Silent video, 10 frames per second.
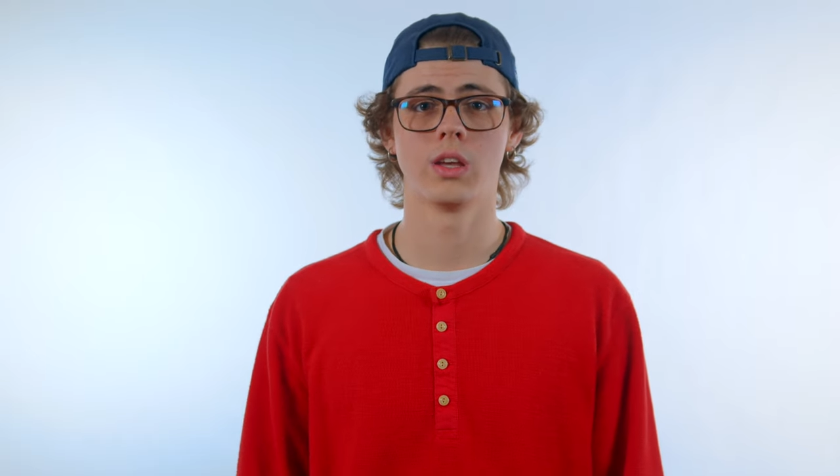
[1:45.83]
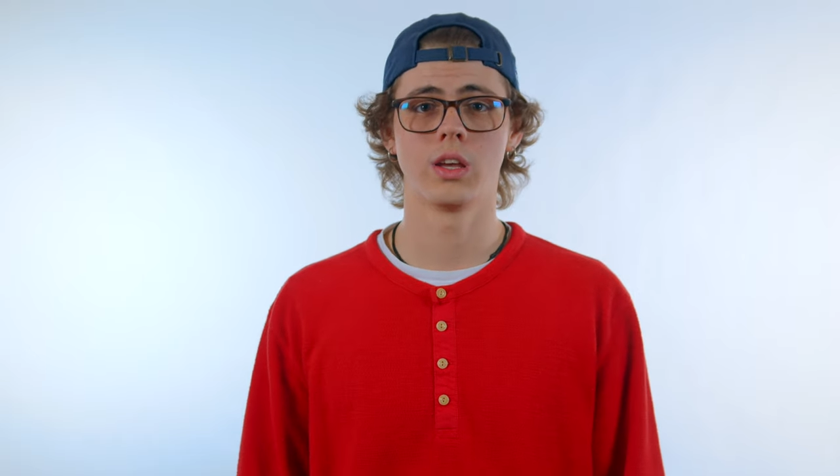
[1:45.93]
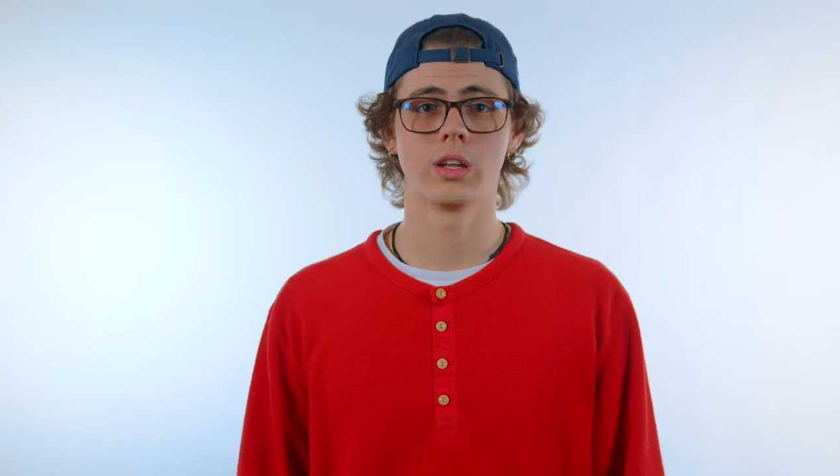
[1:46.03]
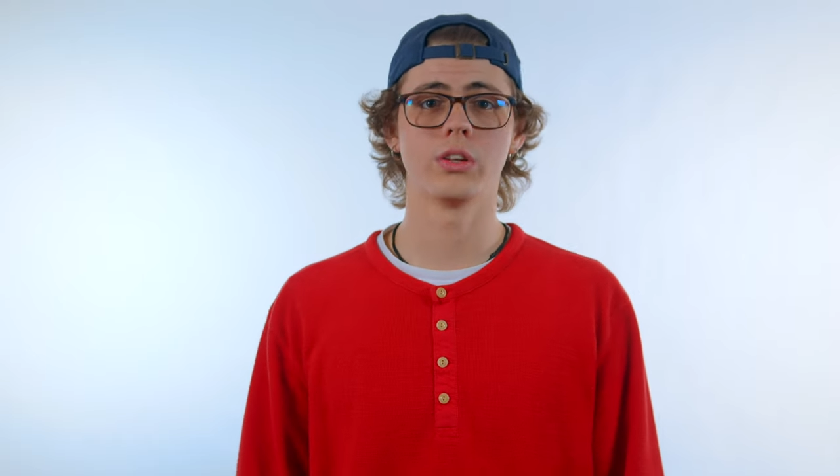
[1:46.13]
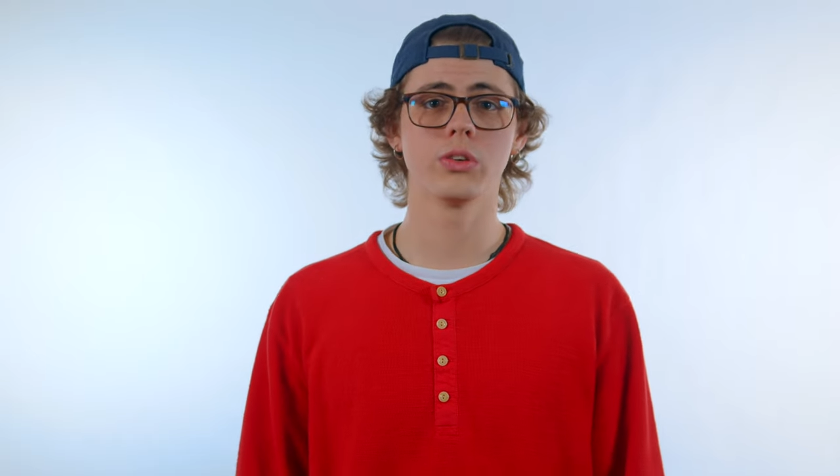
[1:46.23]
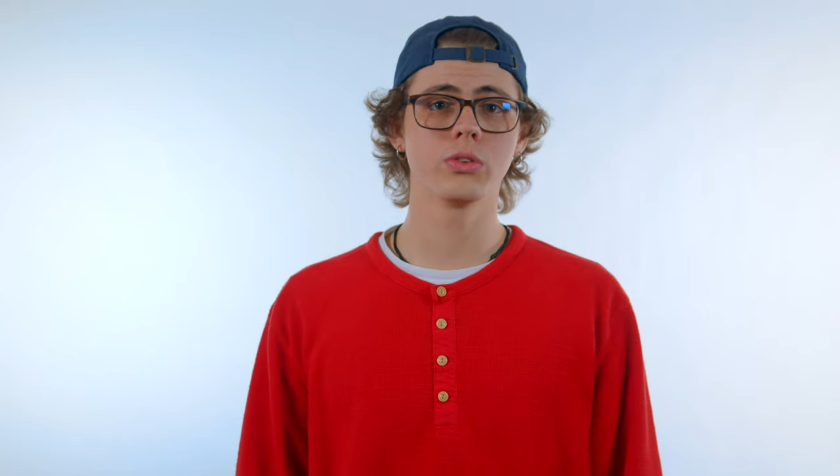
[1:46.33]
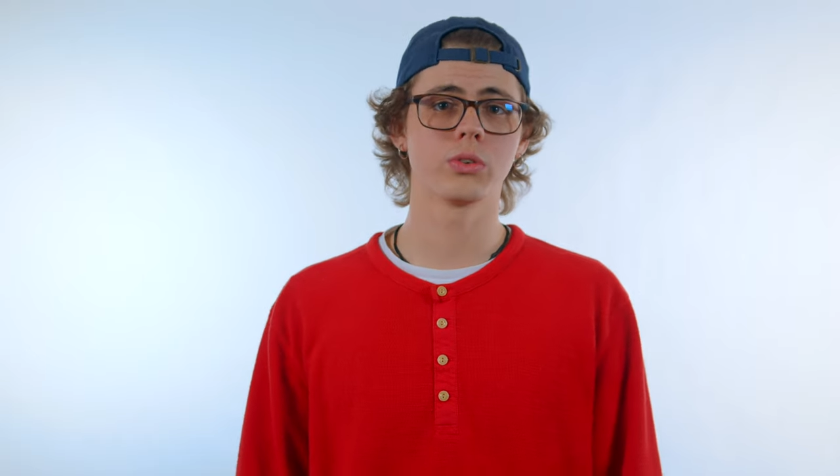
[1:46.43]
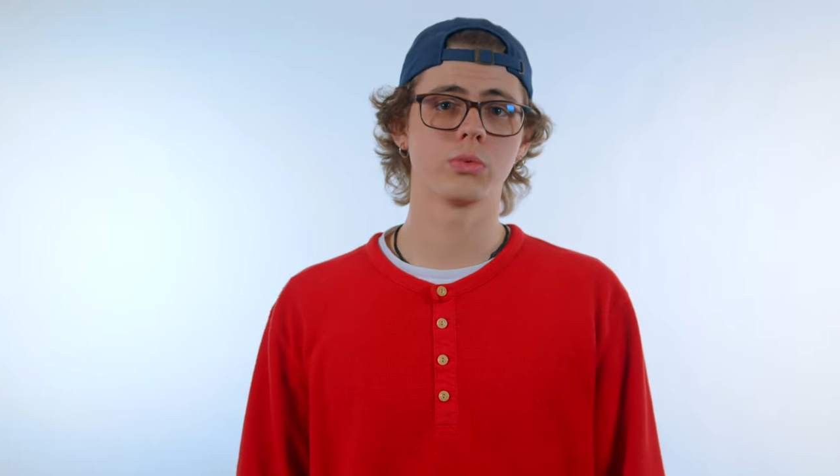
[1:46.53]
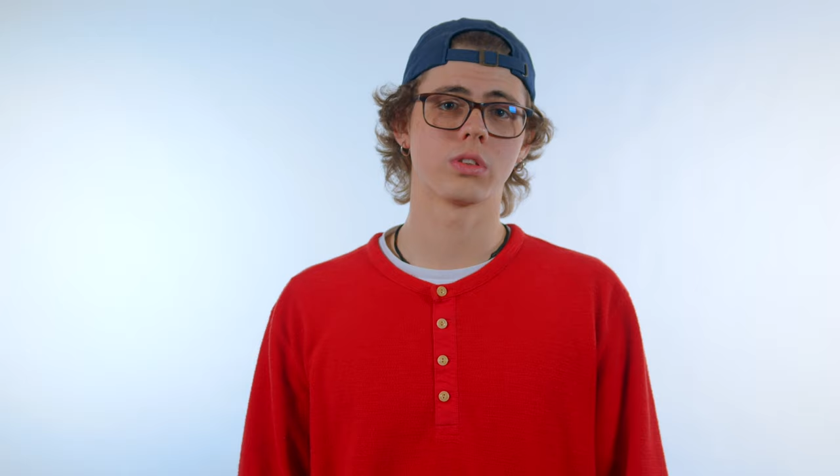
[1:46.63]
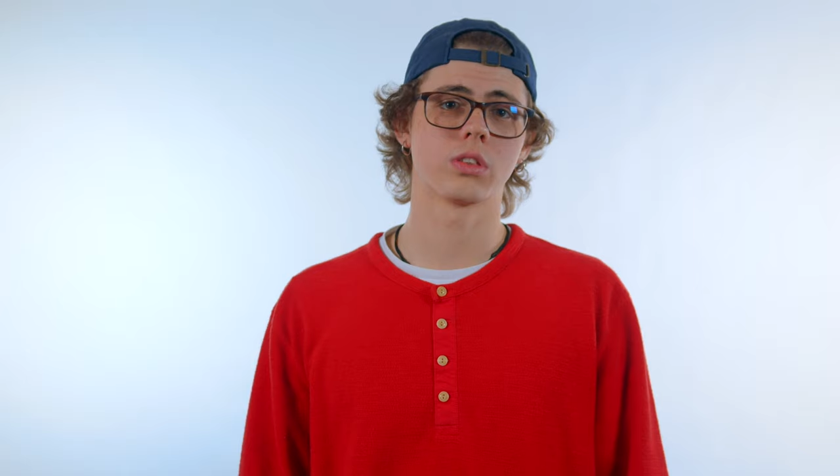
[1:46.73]
And I know
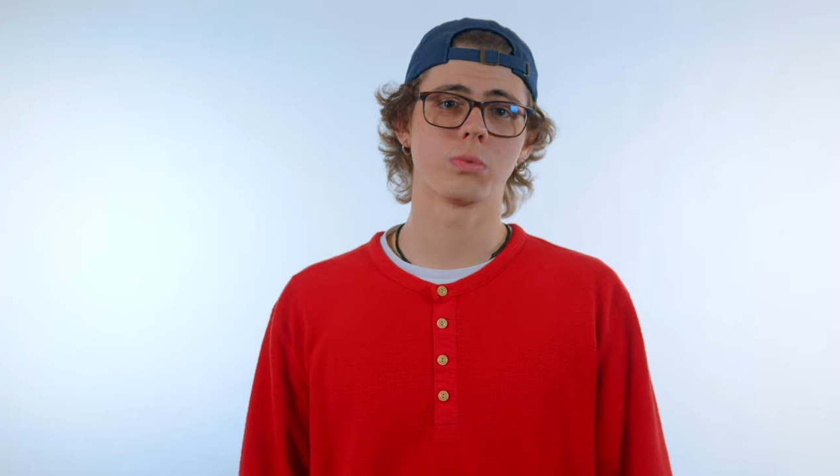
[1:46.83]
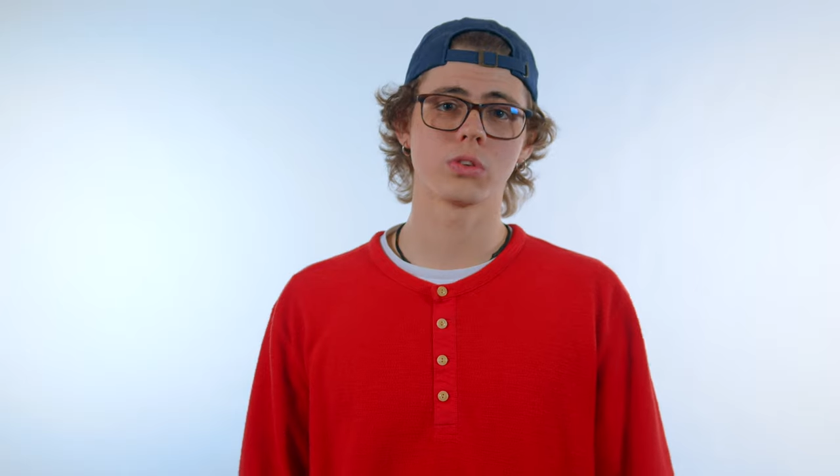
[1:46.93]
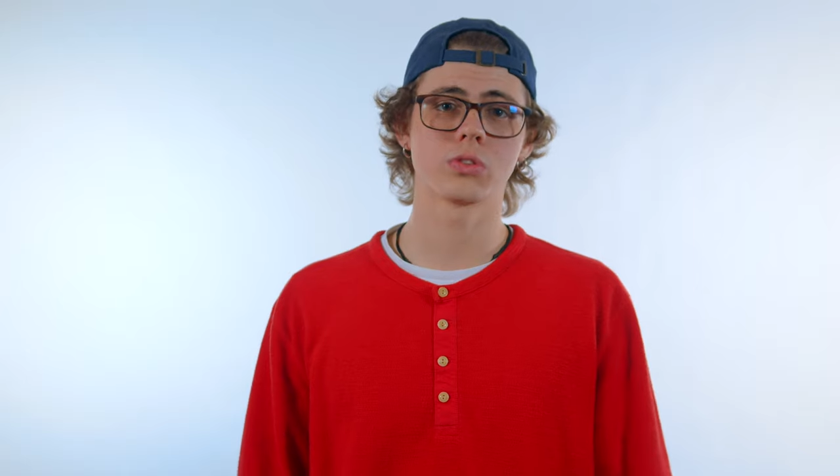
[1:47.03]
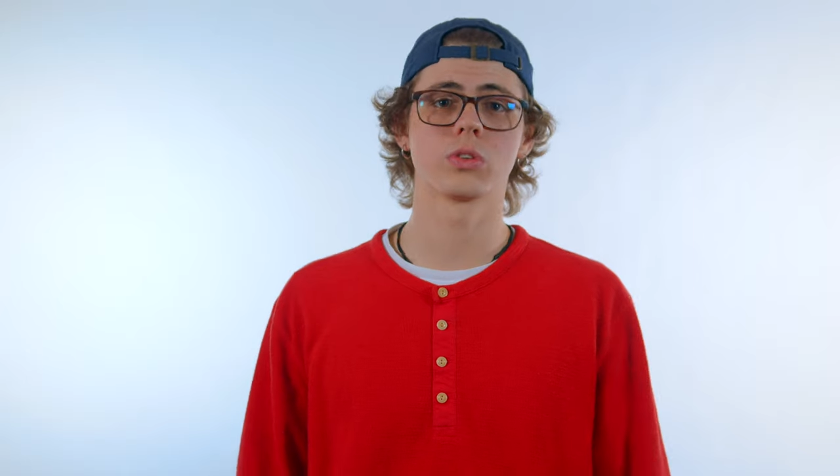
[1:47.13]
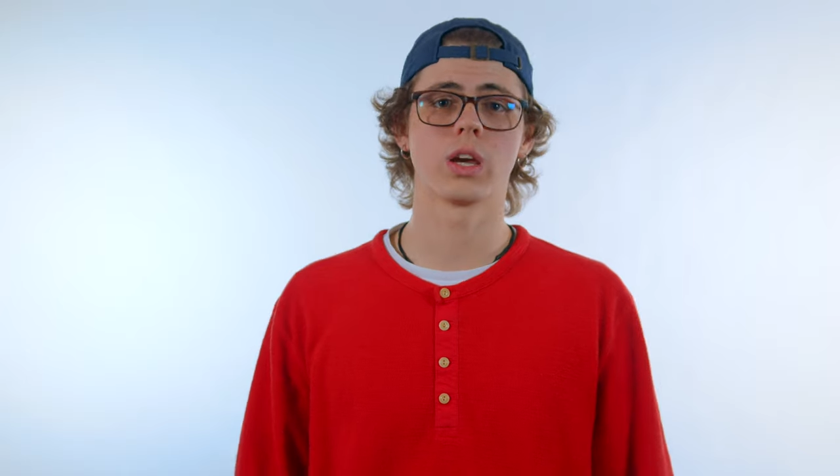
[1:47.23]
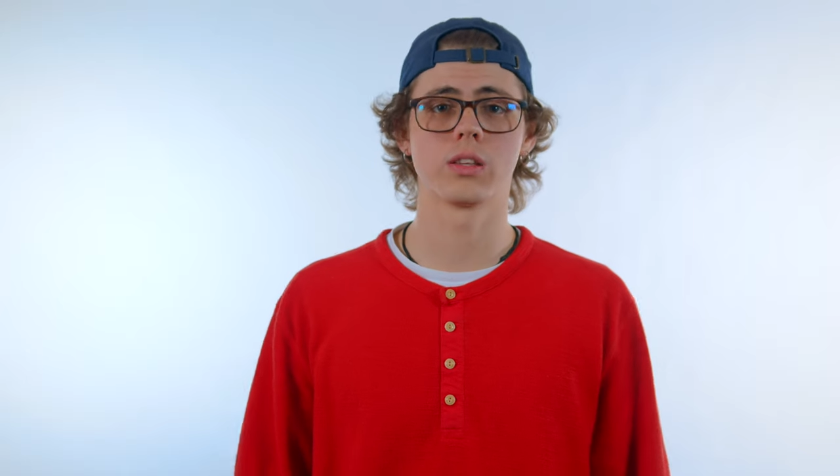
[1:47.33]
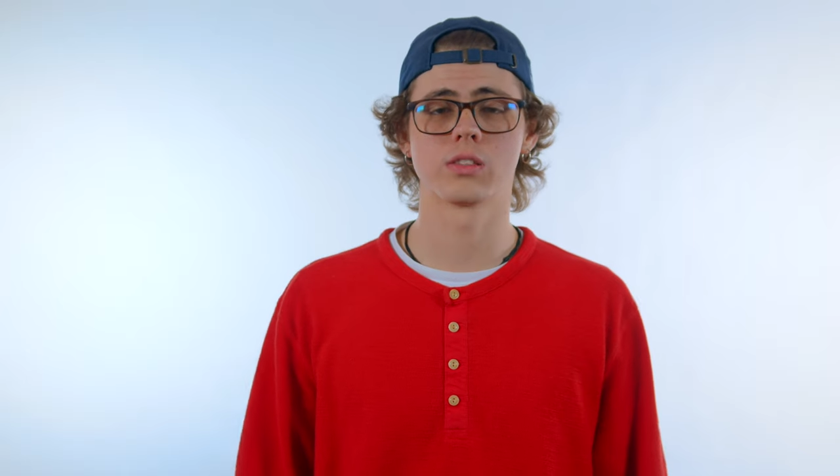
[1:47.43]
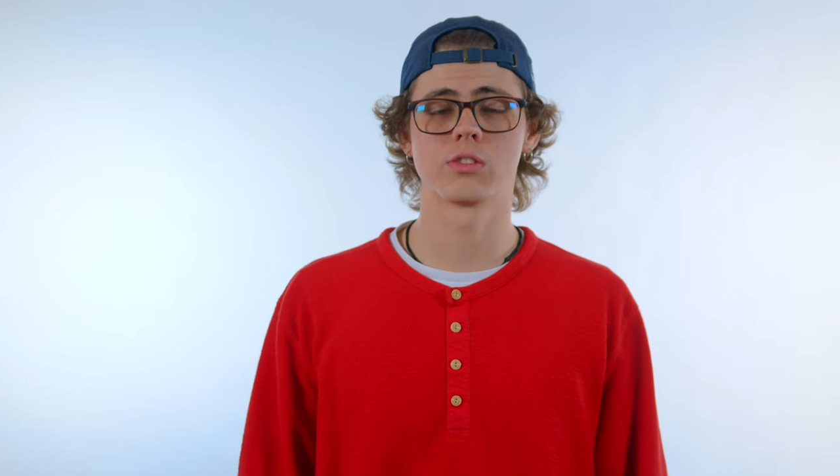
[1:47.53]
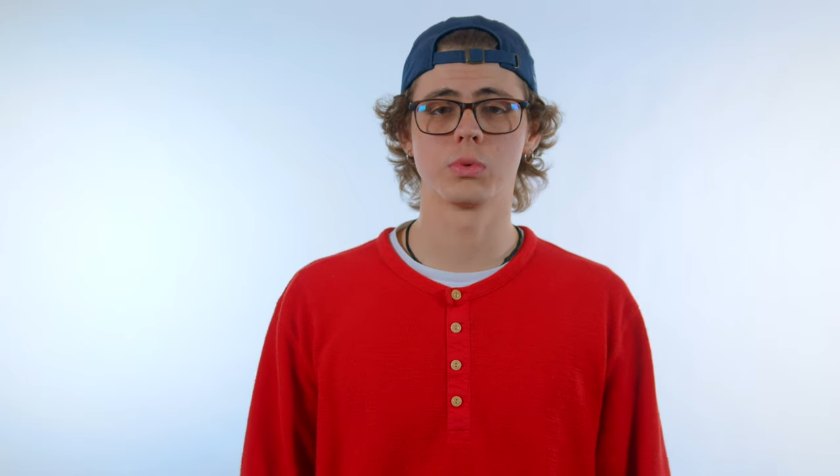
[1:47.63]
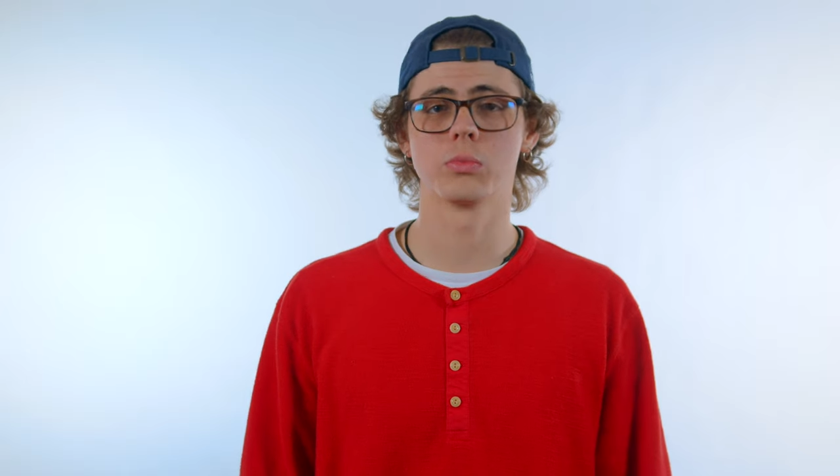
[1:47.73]
that with the personal
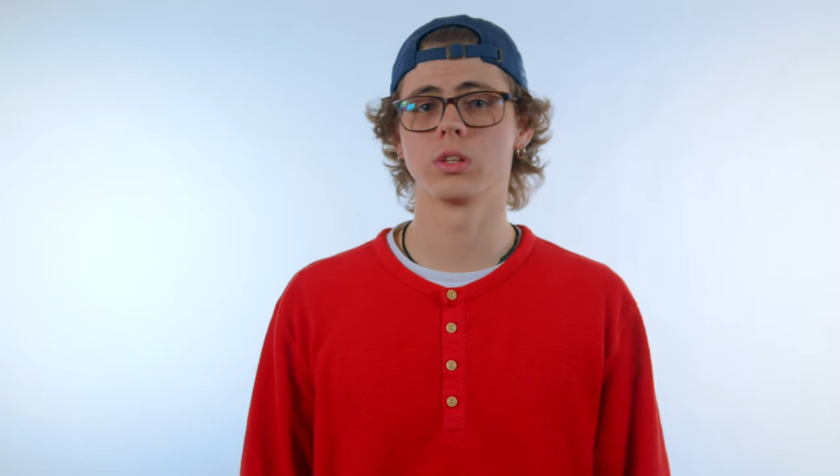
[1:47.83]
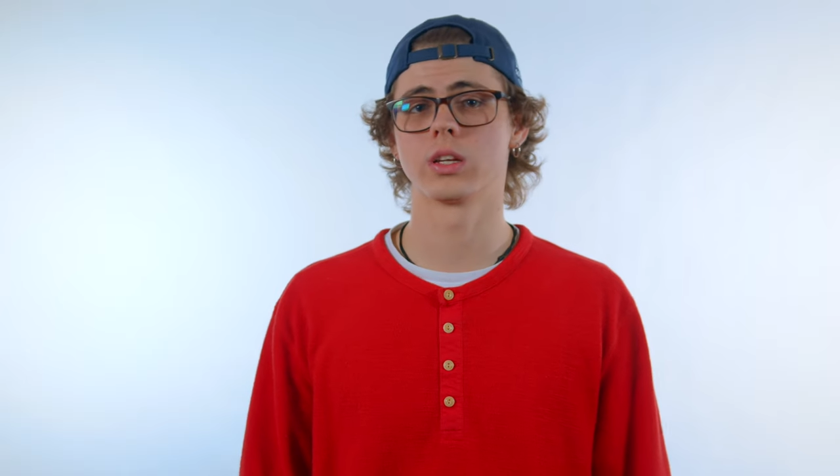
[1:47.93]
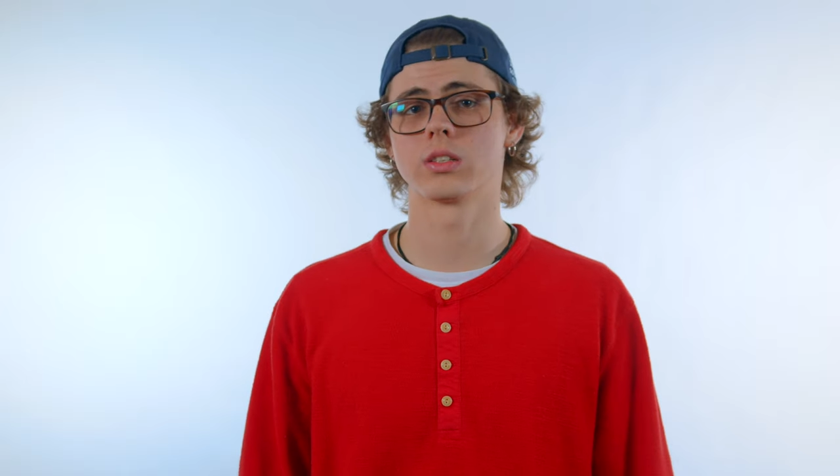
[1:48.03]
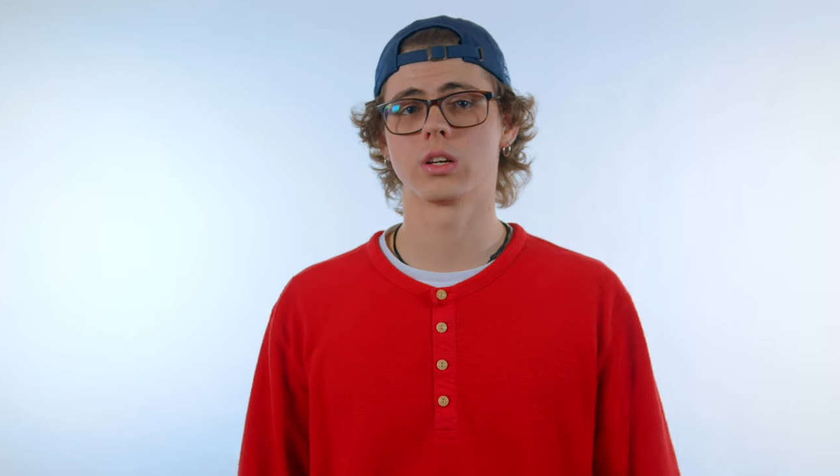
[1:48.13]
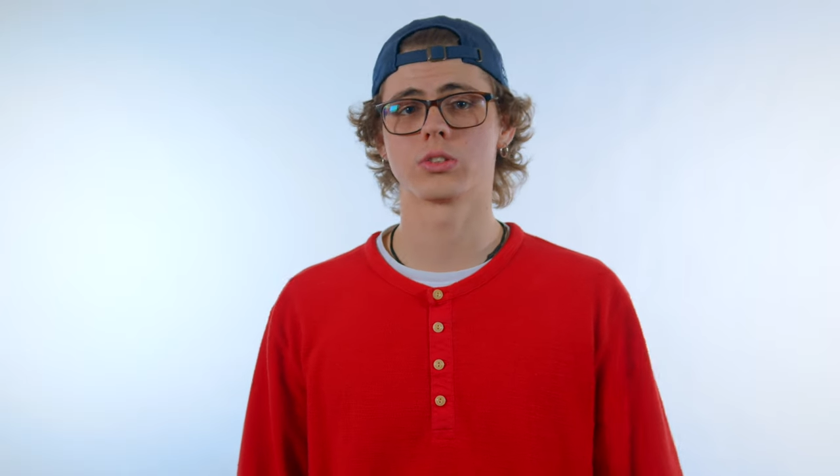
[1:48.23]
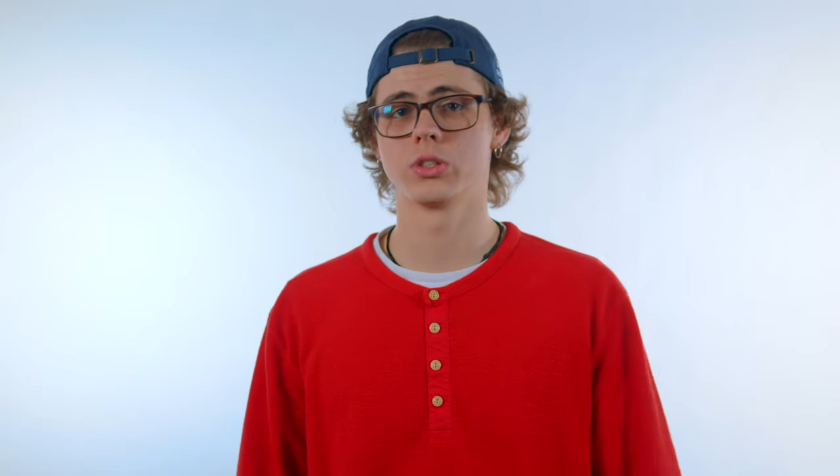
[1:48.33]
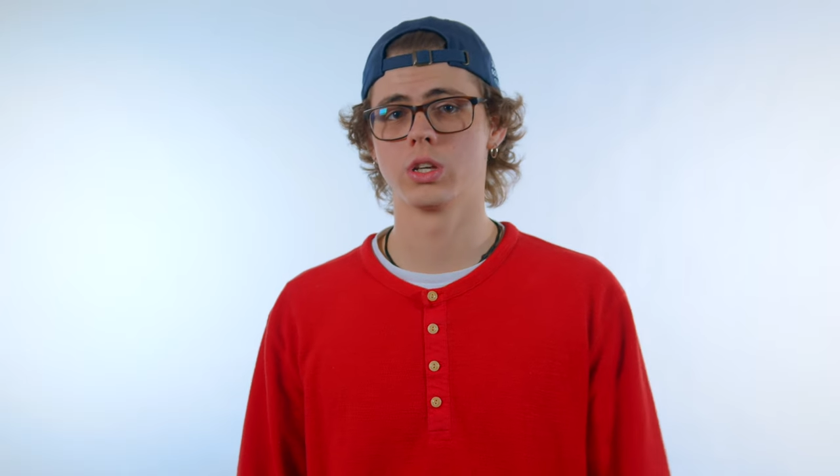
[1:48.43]
guidance of people like Dr.